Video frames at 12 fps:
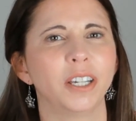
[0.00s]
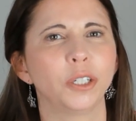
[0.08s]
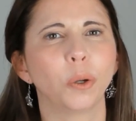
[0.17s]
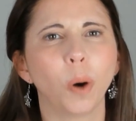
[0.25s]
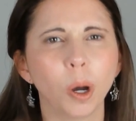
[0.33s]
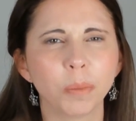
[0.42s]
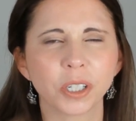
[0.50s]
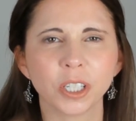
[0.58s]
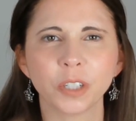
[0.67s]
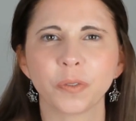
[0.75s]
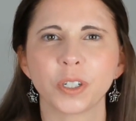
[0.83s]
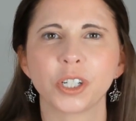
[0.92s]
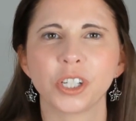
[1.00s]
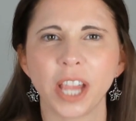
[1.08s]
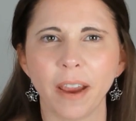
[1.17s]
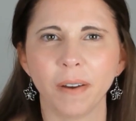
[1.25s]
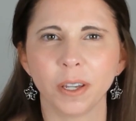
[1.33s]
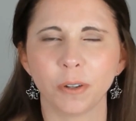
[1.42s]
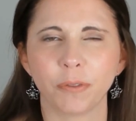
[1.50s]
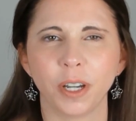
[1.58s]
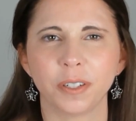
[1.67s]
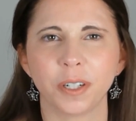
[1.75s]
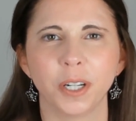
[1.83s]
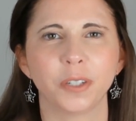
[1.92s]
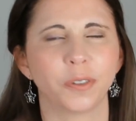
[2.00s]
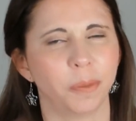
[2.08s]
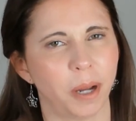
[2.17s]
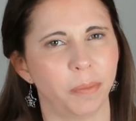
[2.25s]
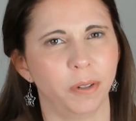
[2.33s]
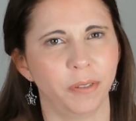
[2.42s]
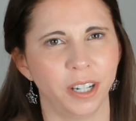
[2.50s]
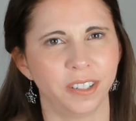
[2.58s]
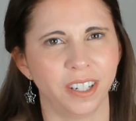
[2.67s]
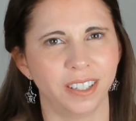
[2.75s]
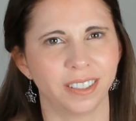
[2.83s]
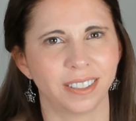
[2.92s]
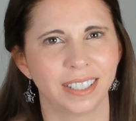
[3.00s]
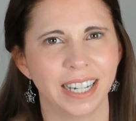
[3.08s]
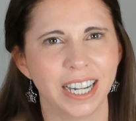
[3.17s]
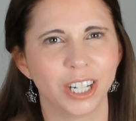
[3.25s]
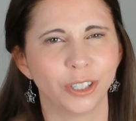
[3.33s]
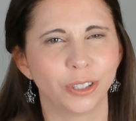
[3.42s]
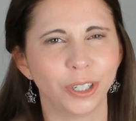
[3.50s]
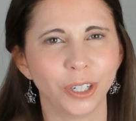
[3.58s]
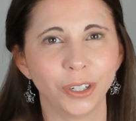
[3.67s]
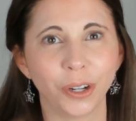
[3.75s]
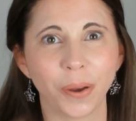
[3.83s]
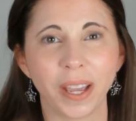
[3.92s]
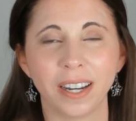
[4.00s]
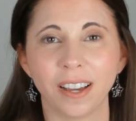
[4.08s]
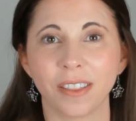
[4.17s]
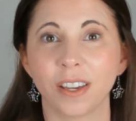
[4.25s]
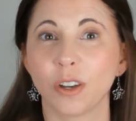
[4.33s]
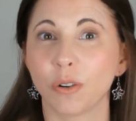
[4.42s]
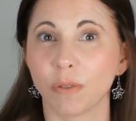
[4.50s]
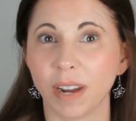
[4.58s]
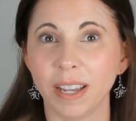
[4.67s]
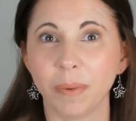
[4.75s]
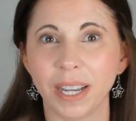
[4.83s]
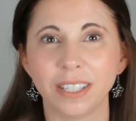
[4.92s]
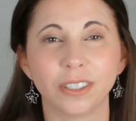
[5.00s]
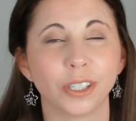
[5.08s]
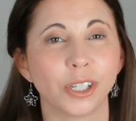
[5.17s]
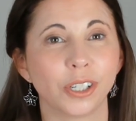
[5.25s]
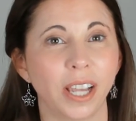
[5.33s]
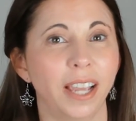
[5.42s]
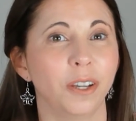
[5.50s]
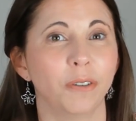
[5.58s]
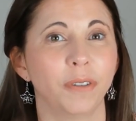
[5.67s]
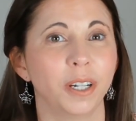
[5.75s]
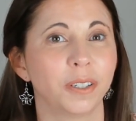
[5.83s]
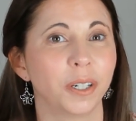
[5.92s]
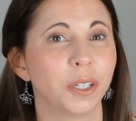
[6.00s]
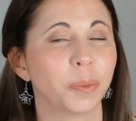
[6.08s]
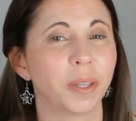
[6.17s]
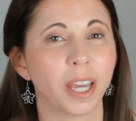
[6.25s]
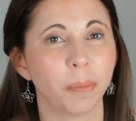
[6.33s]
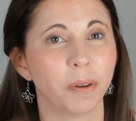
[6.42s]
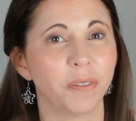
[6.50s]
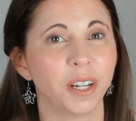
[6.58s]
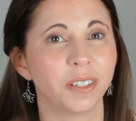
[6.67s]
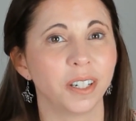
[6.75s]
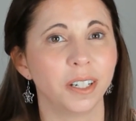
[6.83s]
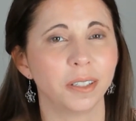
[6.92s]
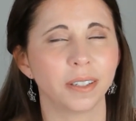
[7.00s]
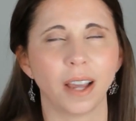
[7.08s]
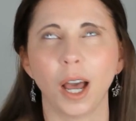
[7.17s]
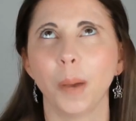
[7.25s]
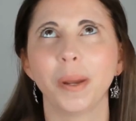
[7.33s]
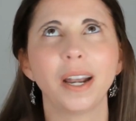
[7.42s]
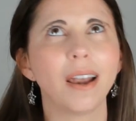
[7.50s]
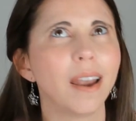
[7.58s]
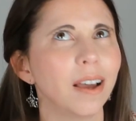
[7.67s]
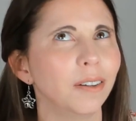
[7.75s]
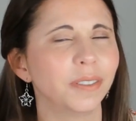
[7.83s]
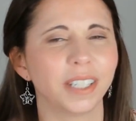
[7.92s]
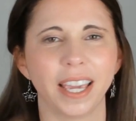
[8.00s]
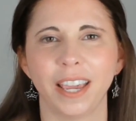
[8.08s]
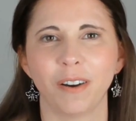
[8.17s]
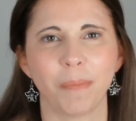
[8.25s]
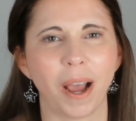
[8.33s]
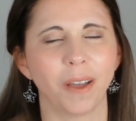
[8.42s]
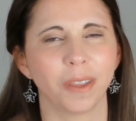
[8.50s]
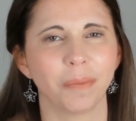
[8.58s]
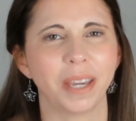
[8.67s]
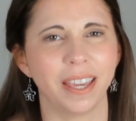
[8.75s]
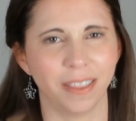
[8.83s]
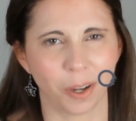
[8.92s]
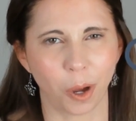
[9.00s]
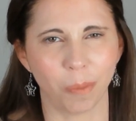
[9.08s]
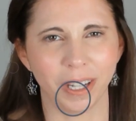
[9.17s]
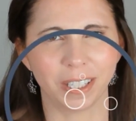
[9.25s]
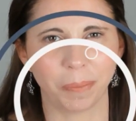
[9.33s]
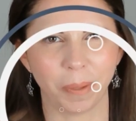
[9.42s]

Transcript: it, your options for sharing your photos from Apple Photos. Do you know any other great ways to share your photos with Apple Photos? I would love to hear about them in the comments